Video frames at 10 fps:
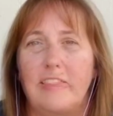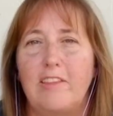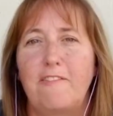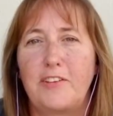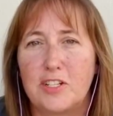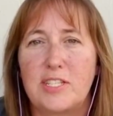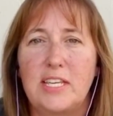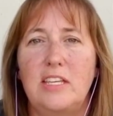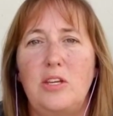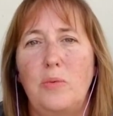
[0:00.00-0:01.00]
The first
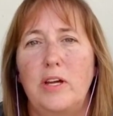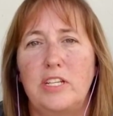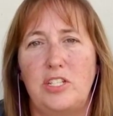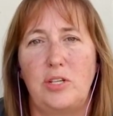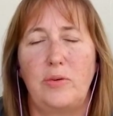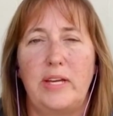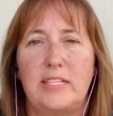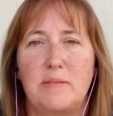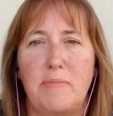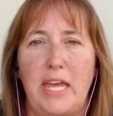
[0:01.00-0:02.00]
thing that you want to do
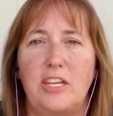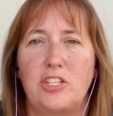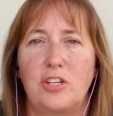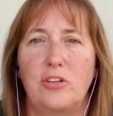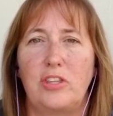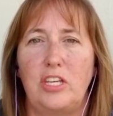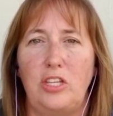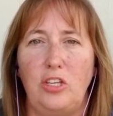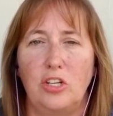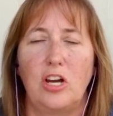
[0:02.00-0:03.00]
is make sure
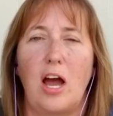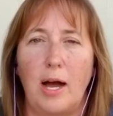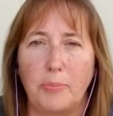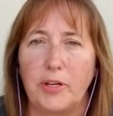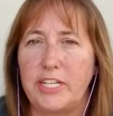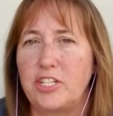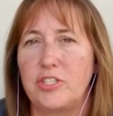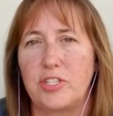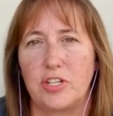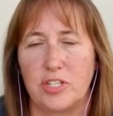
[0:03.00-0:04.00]
that your
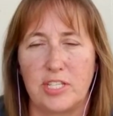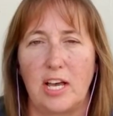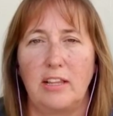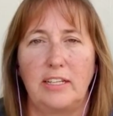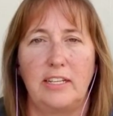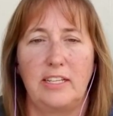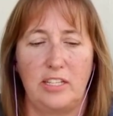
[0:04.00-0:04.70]
operations are solid.